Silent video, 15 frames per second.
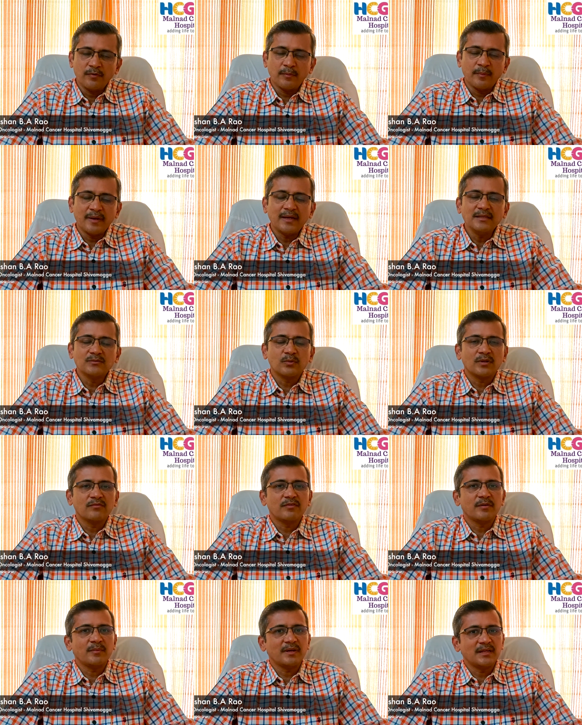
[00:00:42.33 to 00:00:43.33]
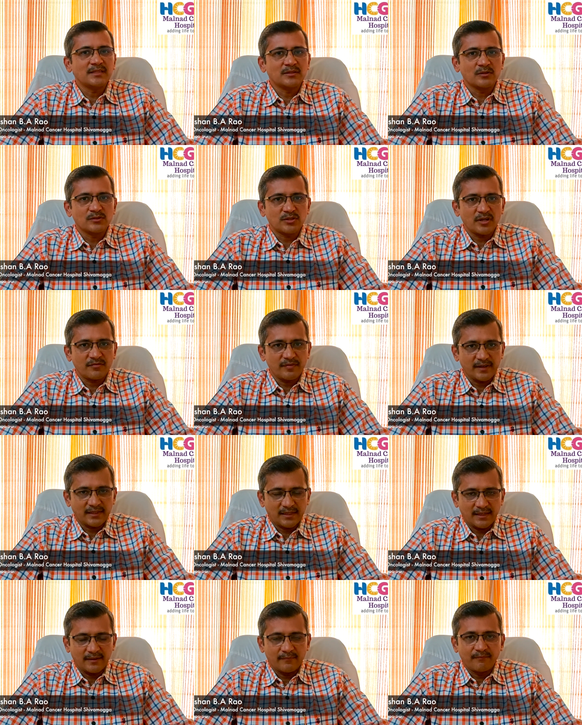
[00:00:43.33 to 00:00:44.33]
males, one female is also
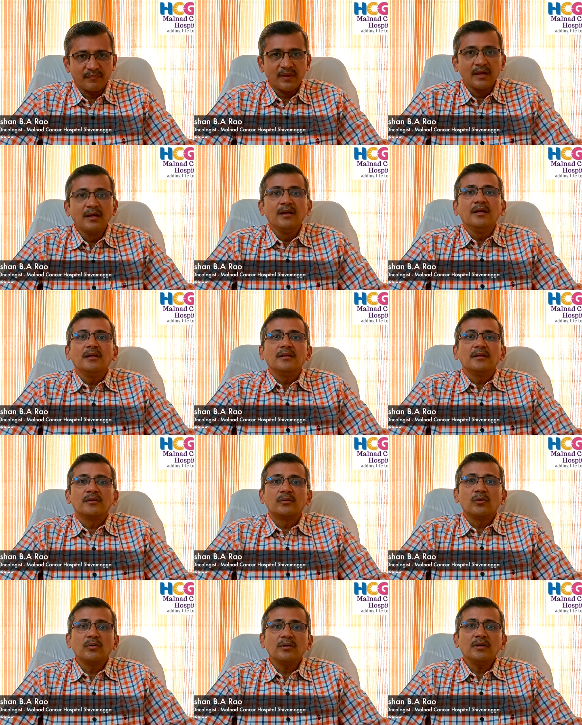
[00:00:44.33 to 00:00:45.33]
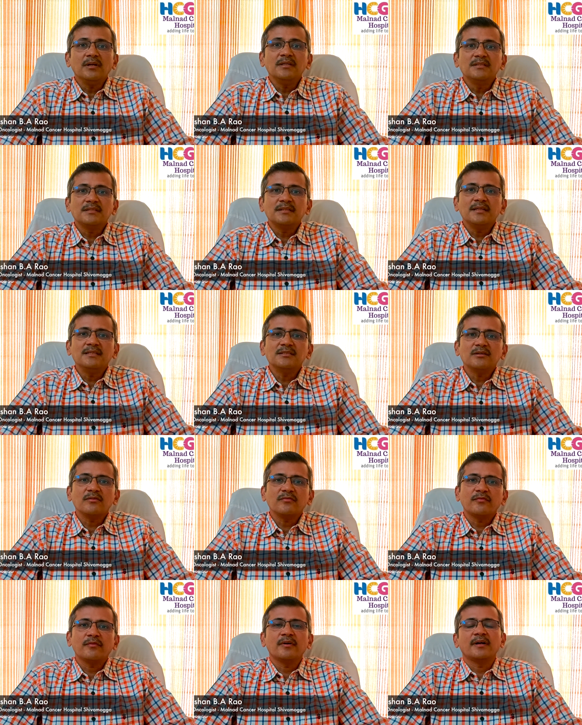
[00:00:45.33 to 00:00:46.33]
affected. The total incidence
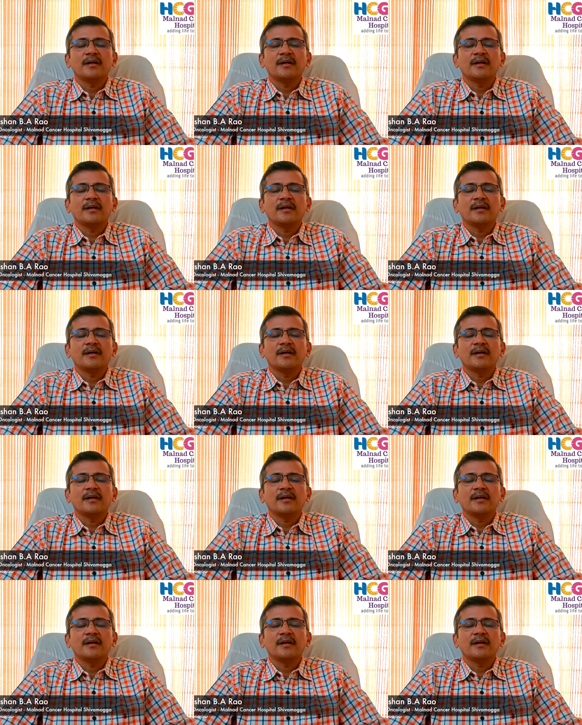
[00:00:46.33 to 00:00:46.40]
of